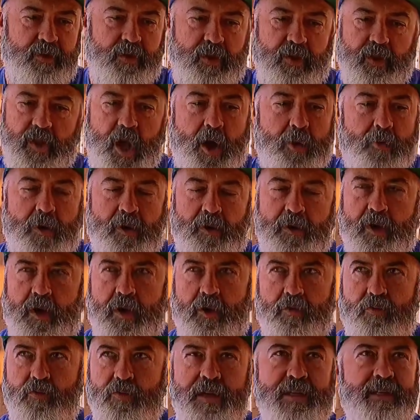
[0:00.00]
low
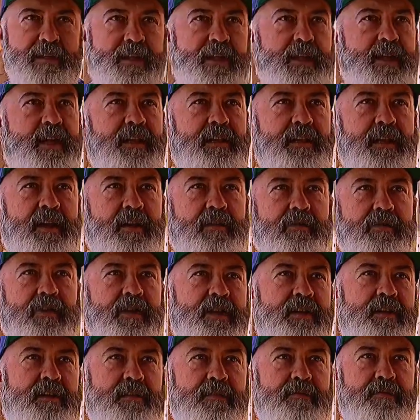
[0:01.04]
alcohol Riesling at the other
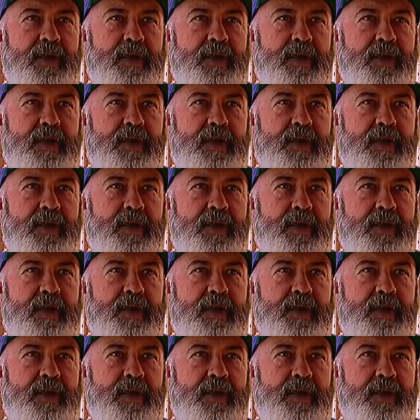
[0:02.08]
end of the